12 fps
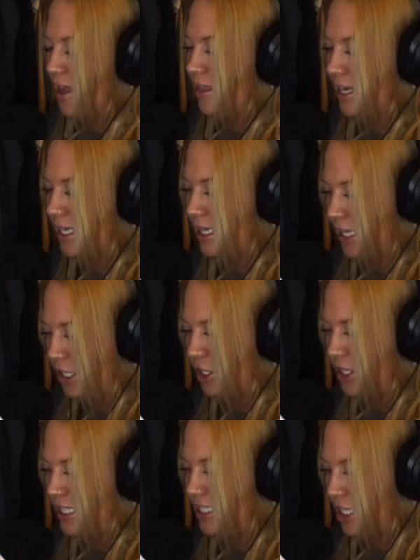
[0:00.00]
that I
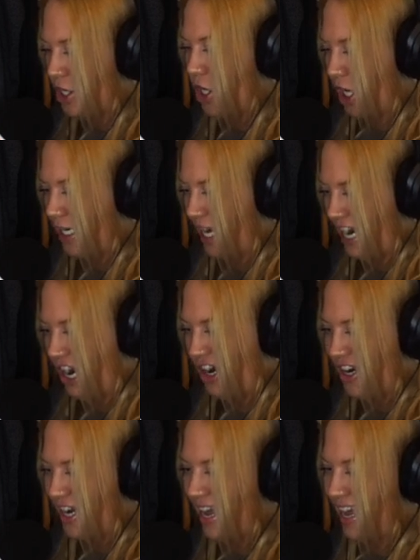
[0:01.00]
literally did not
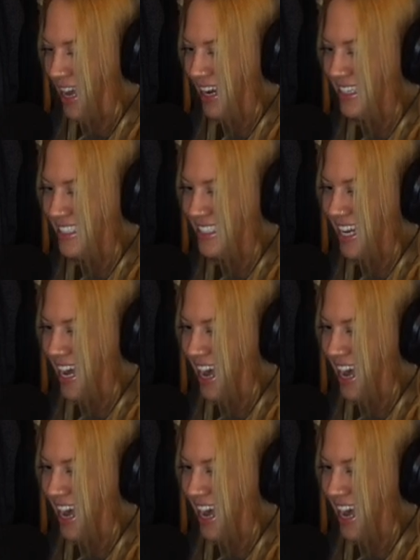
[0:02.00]
care. And